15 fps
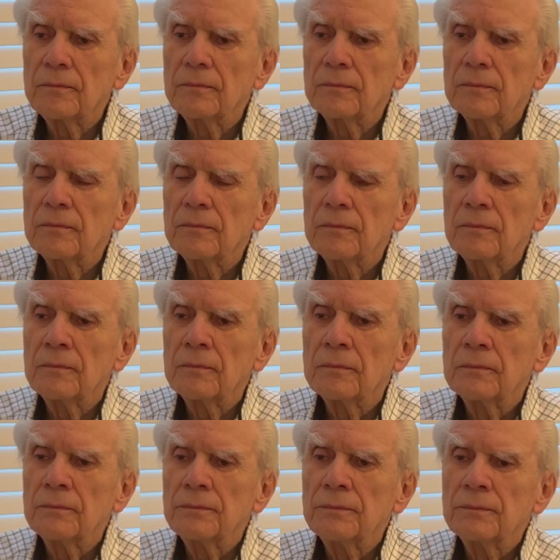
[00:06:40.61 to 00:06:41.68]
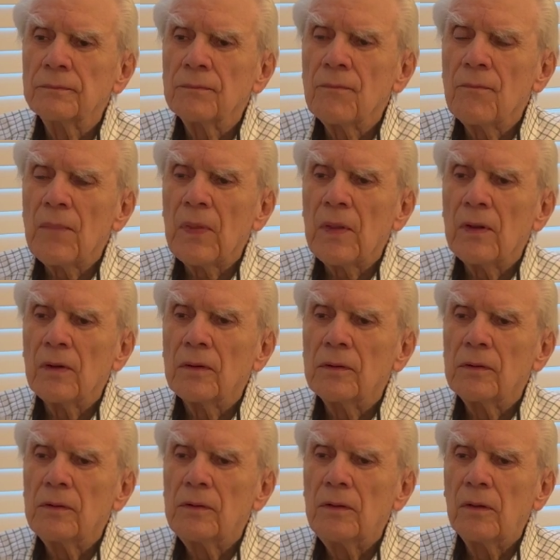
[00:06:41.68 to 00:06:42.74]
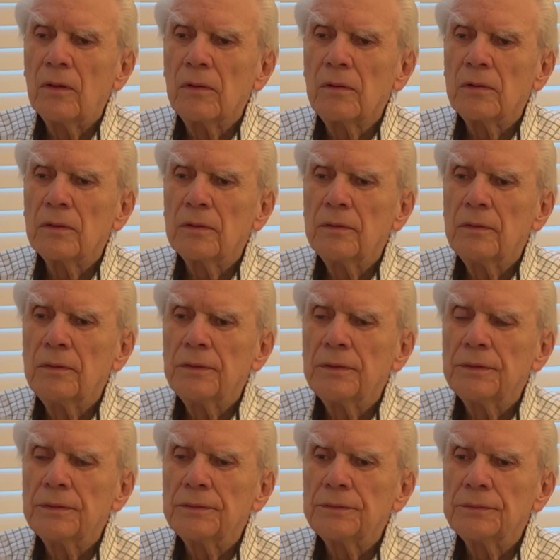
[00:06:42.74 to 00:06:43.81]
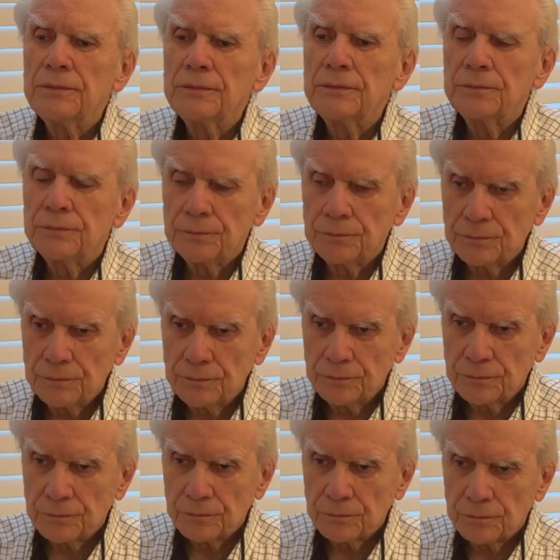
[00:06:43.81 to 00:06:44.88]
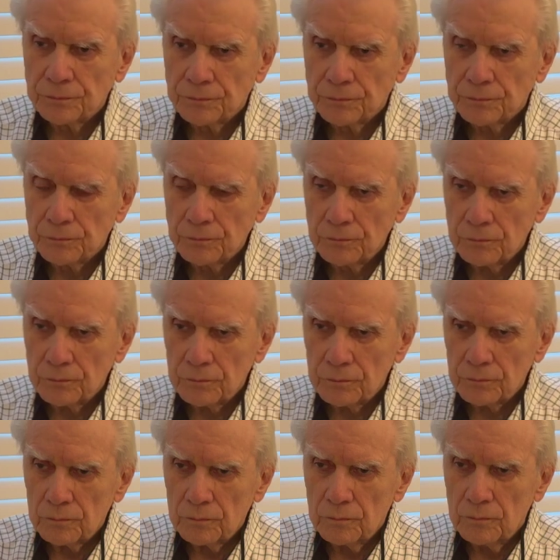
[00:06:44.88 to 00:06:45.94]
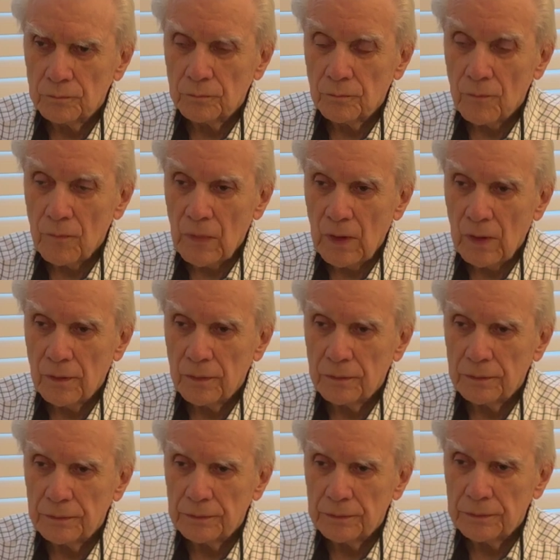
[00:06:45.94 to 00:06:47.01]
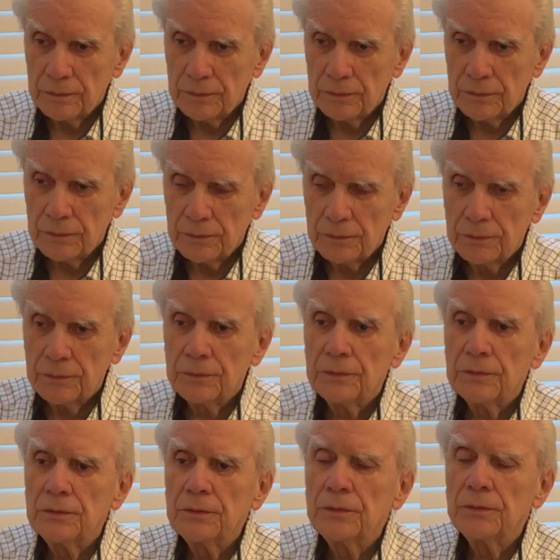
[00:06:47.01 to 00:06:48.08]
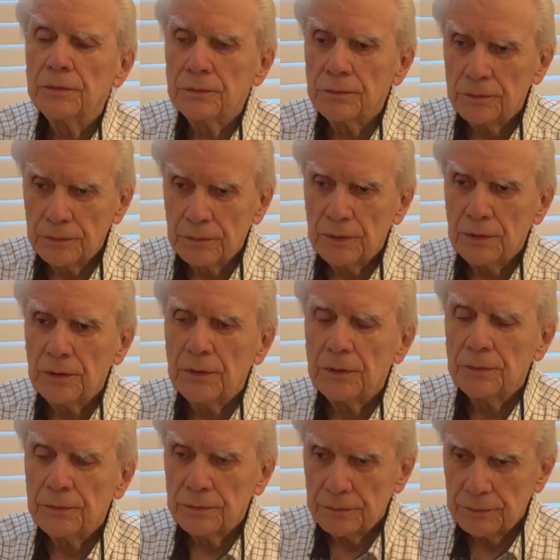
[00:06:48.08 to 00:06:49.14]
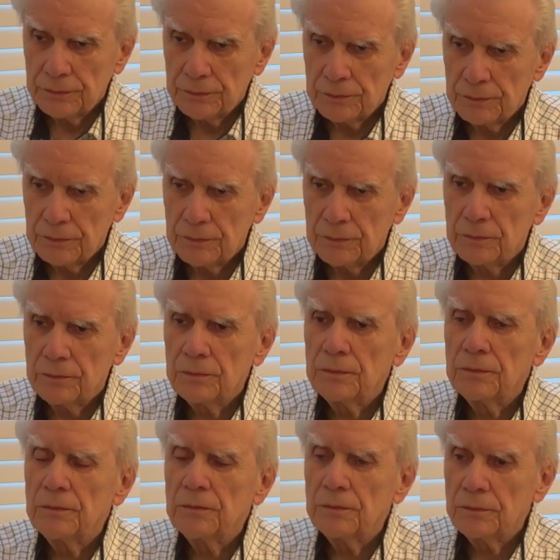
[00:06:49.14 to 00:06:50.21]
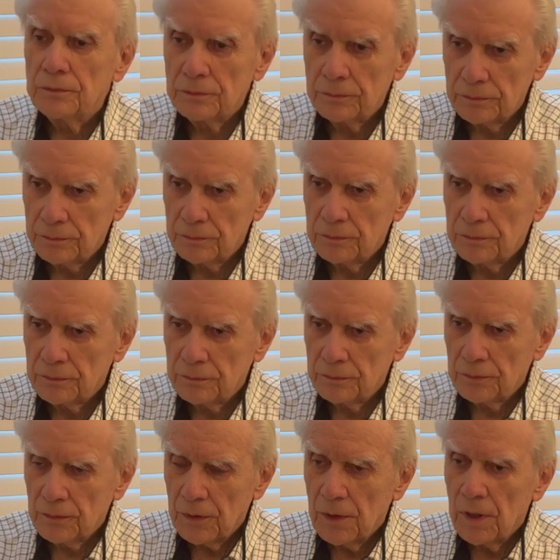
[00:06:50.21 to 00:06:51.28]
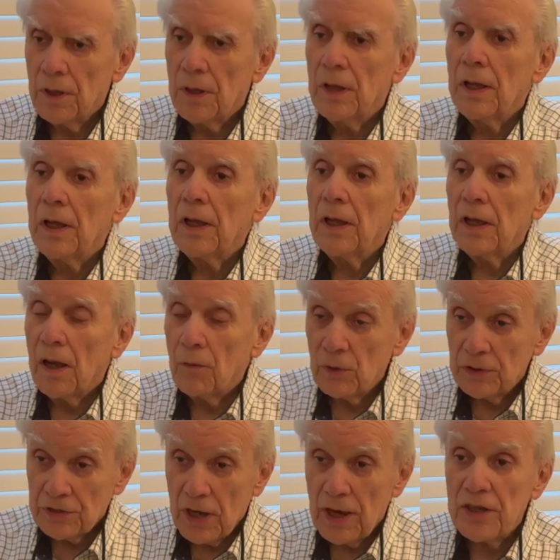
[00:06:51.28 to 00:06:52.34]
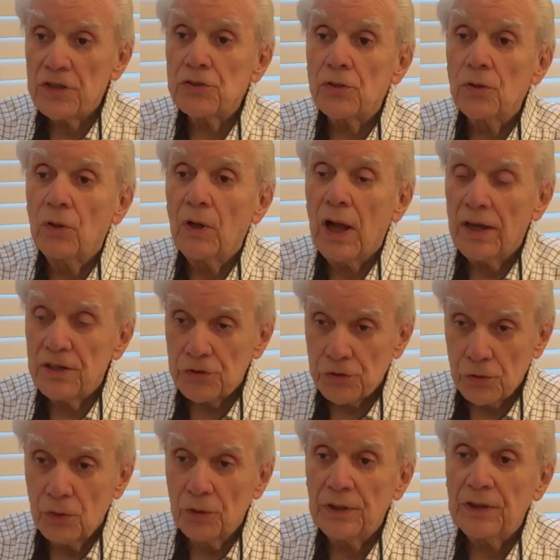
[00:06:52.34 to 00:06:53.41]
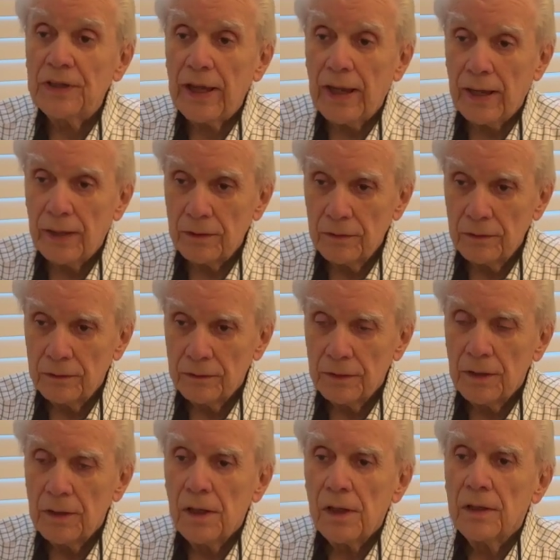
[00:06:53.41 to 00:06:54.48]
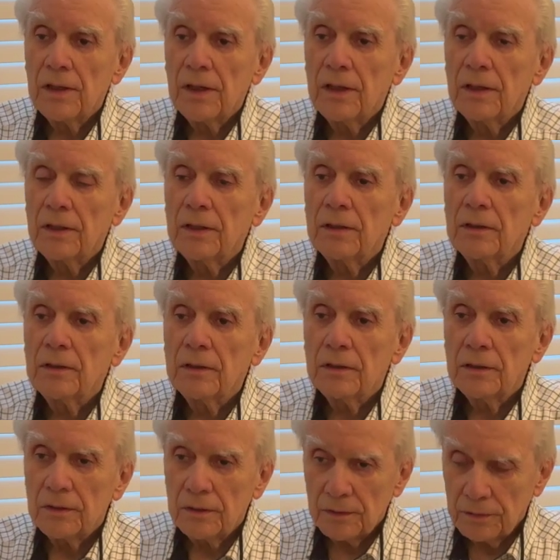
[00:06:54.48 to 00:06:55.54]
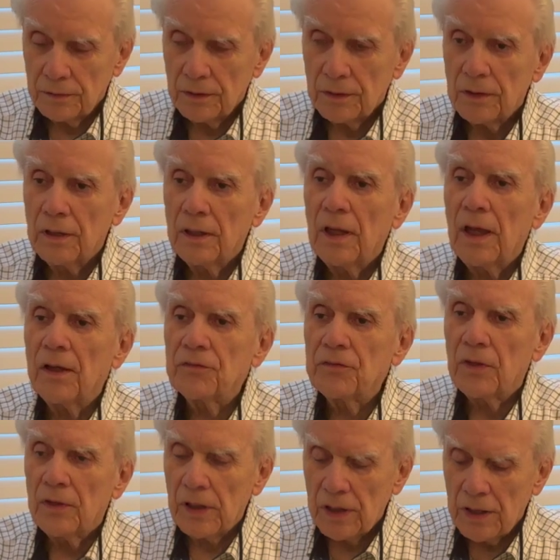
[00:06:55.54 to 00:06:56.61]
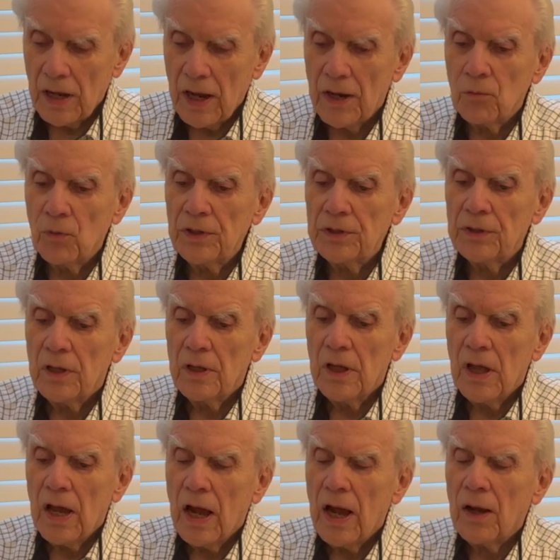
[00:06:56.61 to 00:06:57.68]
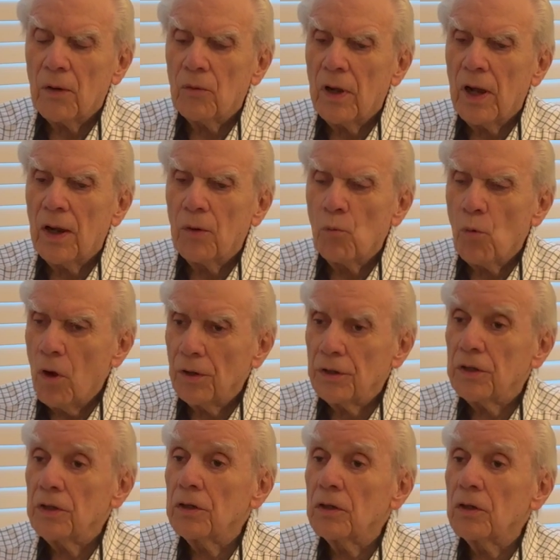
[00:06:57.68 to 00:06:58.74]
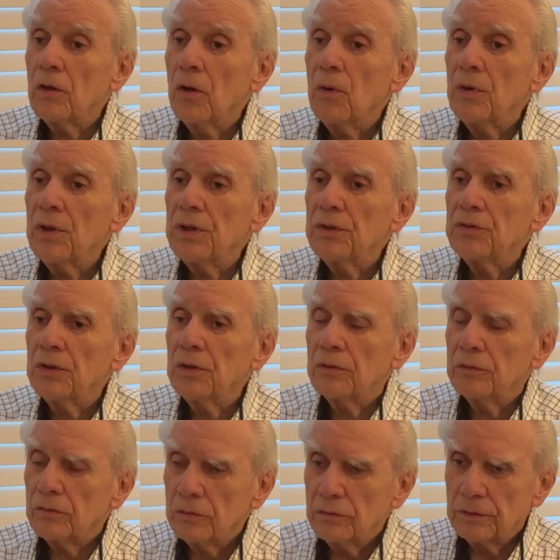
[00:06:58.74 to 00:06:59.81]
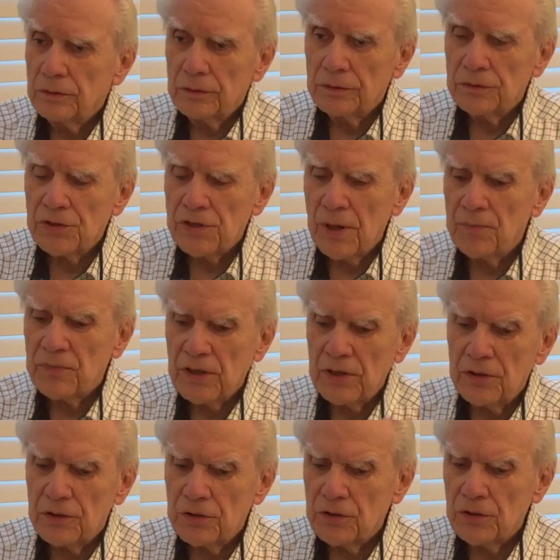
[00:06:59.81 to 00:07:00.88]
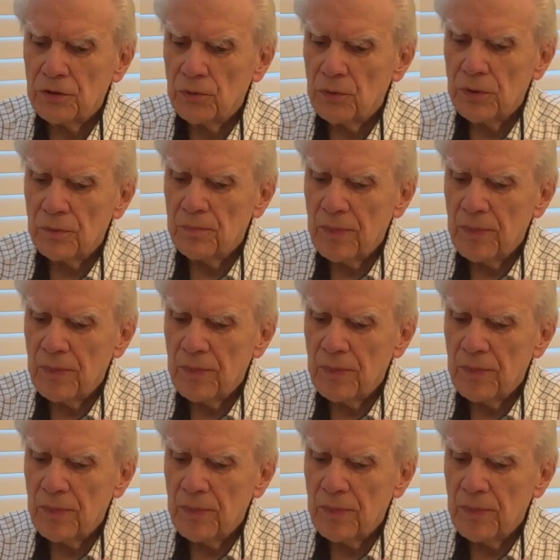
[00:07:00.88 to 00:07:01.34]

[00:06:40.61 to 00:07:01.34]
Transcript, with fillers: So you, you said a, a little bit about the schools you attended. What other uh, schools besides the grammar school and high school and high school in, in Canton. I went to high school, high school in Canton. Yeah. So after that, uh, what After that, I went. education? I, I wanted to go into something to do with